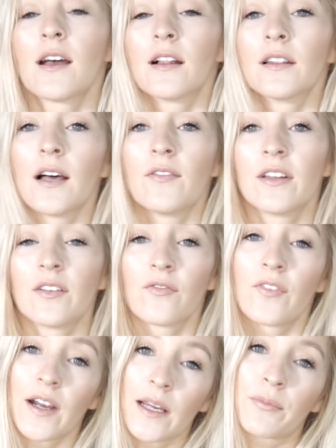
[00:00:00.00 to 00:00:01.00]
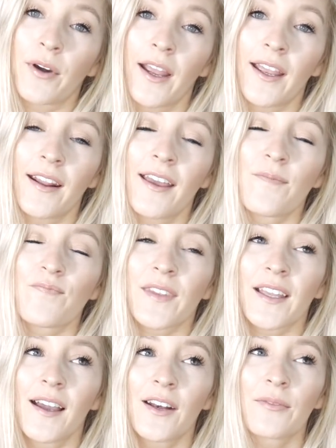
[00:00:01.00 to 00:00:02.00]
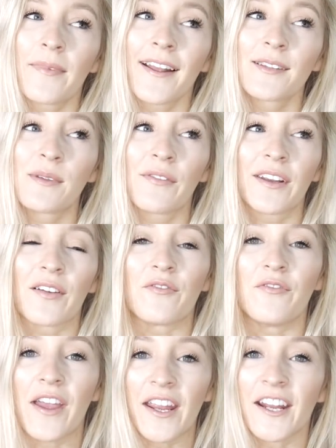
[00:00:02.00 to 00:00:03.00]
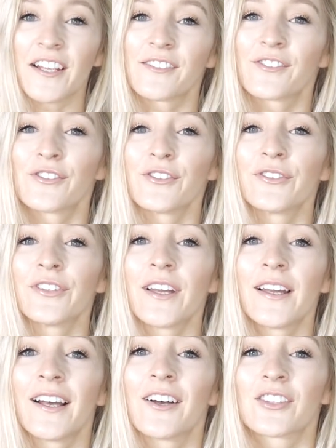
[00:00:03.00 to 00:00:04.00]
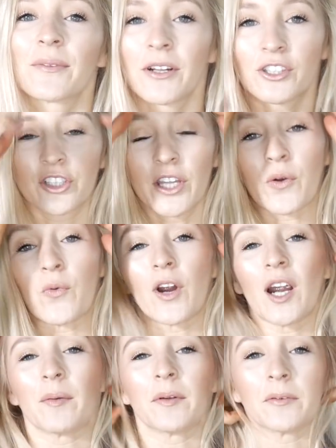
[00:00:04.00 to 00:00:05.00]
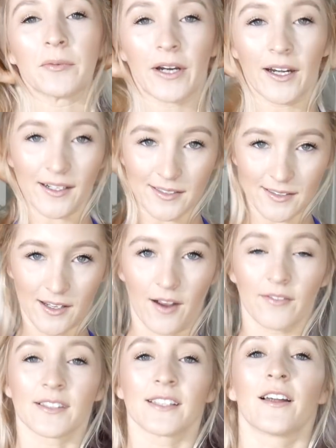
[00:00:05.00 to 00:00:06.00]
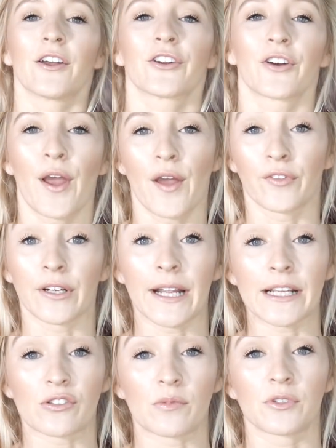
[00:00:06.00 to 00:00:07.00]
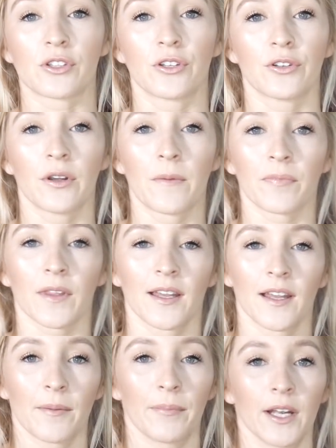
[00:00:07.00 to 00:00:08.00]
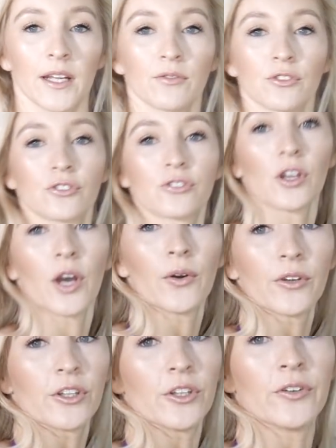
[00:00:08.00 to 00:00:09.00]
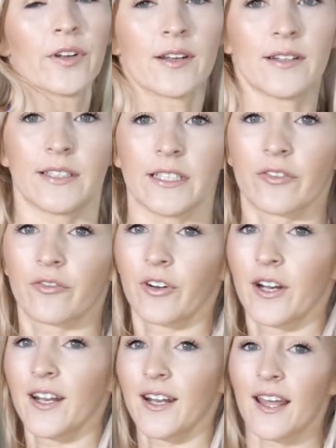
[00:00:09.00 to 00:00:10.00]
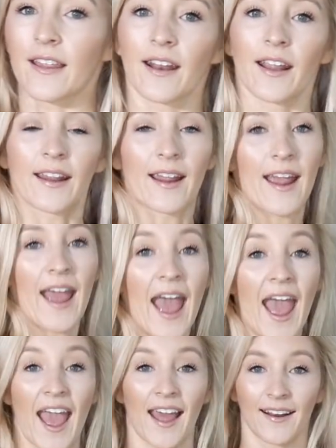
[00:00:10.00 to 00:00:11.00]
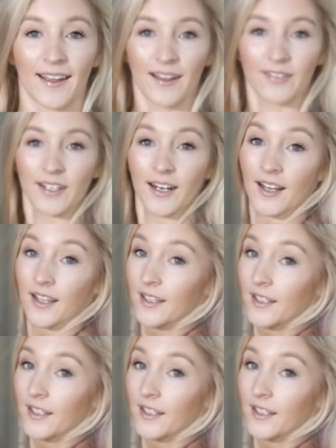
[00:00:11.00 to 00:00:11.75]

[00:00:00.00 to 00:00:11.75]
Love it, very bright. Kind of reminds me of like a Vegas suit. So I'm not sure like where I'm able to wear it because it's obviously not your everyday swimsuit, but it was so cute and different that like I had to have it.